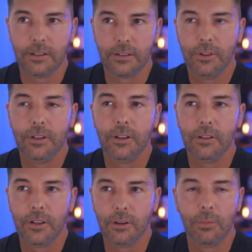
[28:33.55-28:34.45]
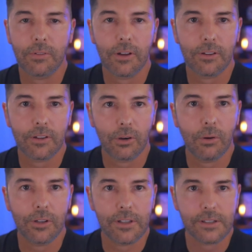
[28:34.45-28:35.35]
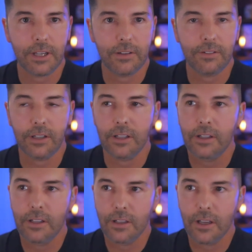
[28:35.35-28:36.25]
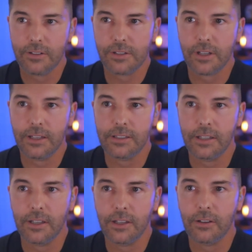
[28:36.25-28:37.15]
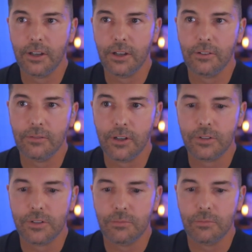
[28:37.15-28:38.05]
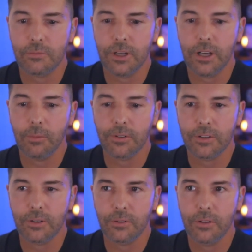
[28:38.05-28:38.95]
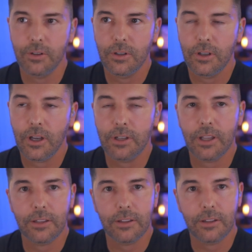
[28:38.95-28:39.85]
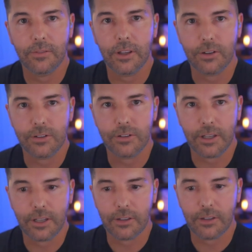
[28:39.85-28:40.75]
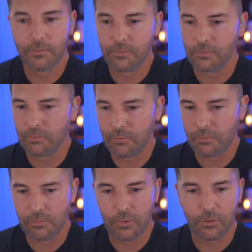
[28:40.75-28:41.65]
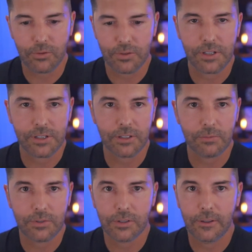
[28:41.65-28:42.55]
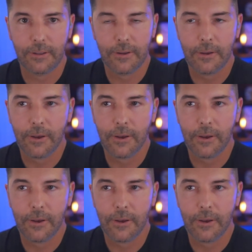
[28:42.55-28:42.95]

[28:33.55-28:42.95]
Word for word: that. Within the realm of healthcare quality and safety, there's this idea of just being able to mitigate the failures that can move through systems.